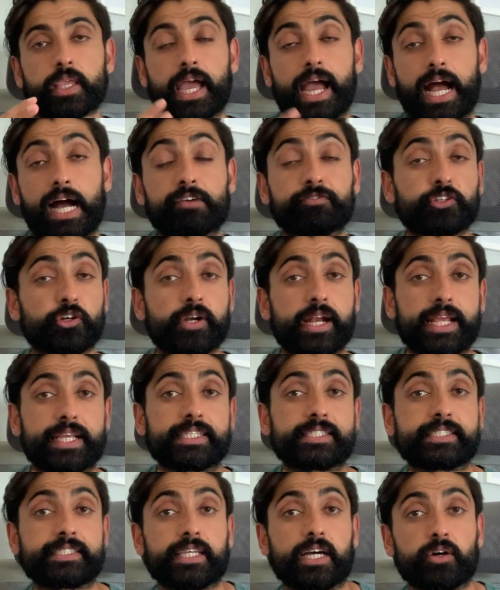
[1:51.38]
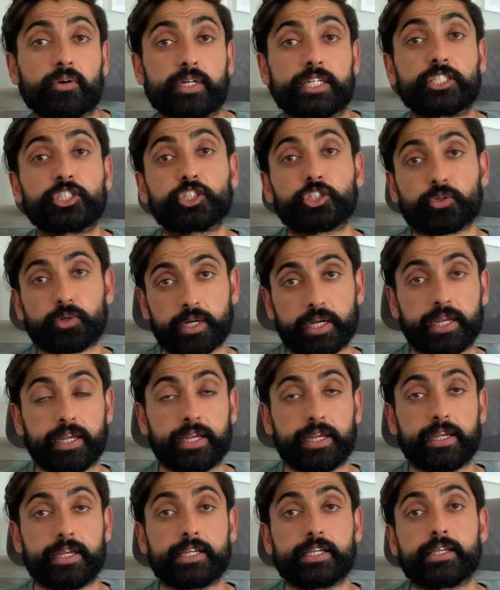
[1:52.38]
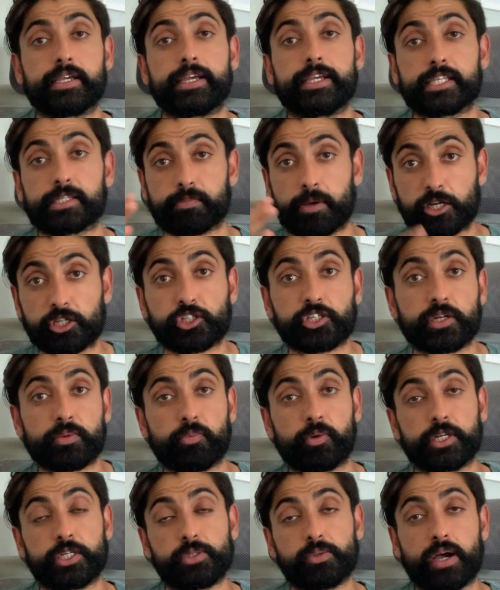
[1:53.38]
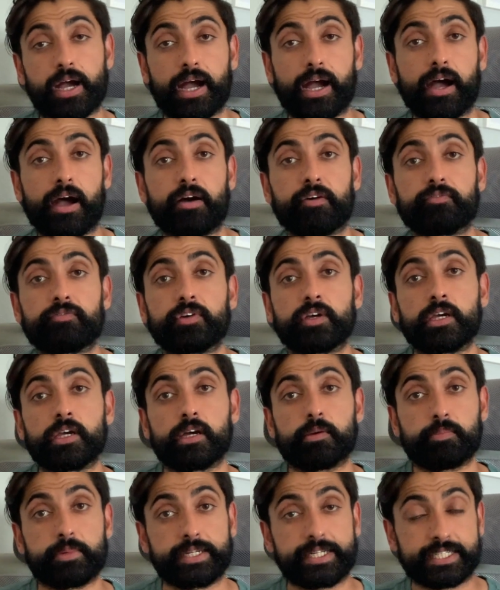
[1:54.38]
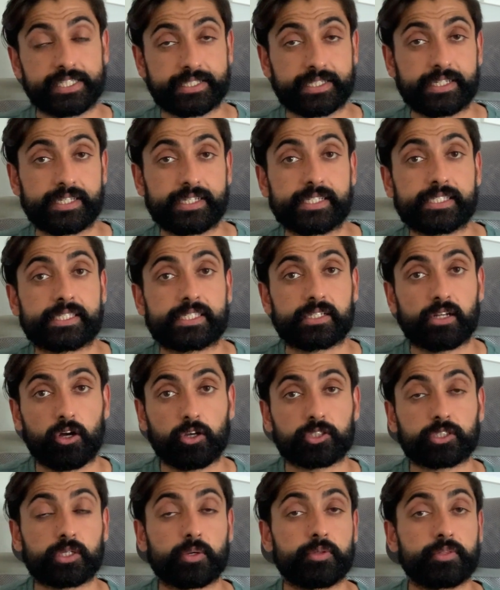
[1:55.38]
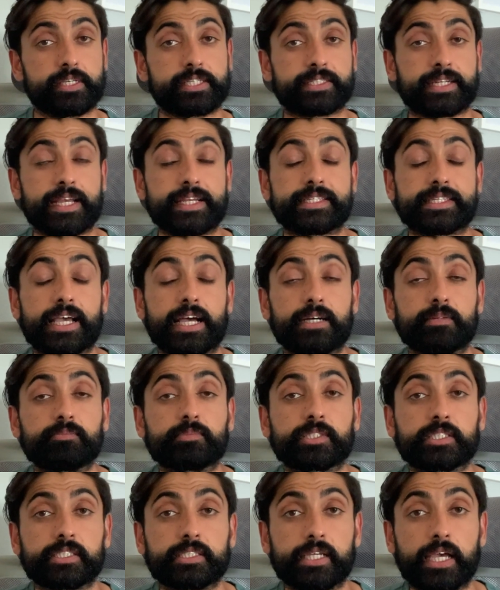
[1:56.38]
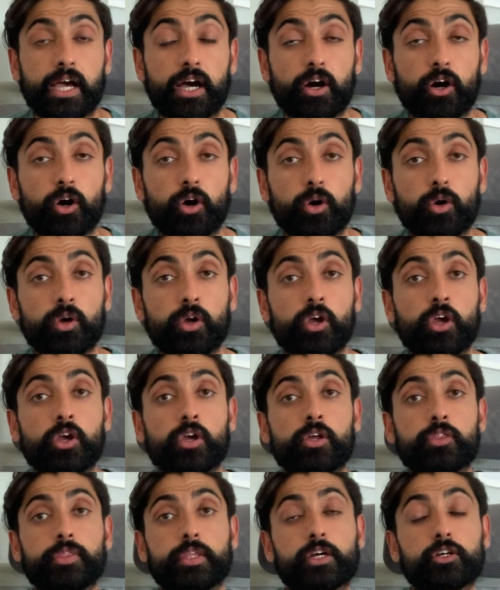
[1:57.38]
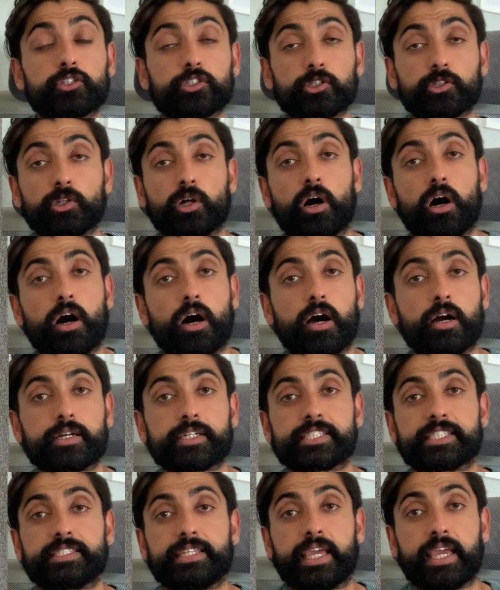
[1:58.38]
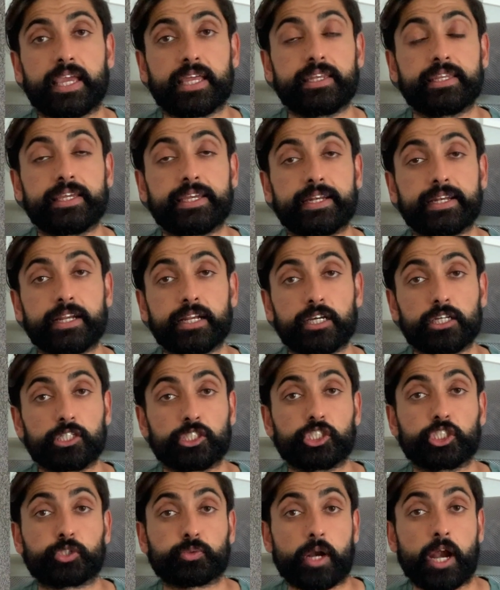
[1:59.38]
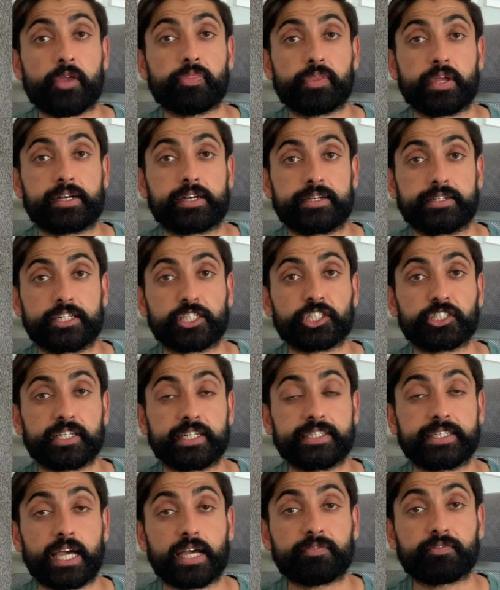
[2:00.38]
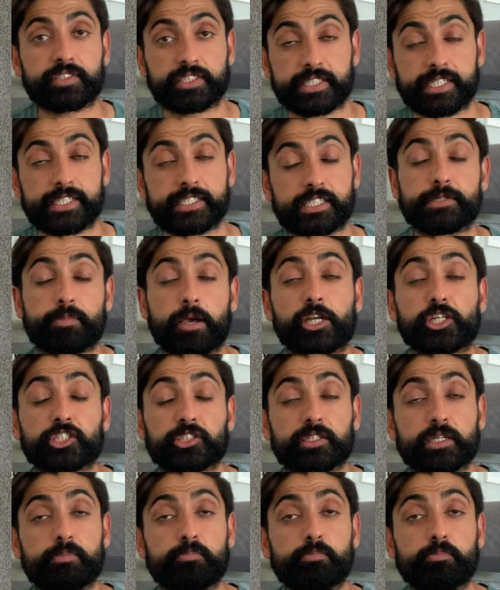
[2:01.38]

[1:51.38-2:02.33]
after an ACL injury, especially when you have meniscus and also in this case MCL, there's long-standing strength and conditioning deficits, especially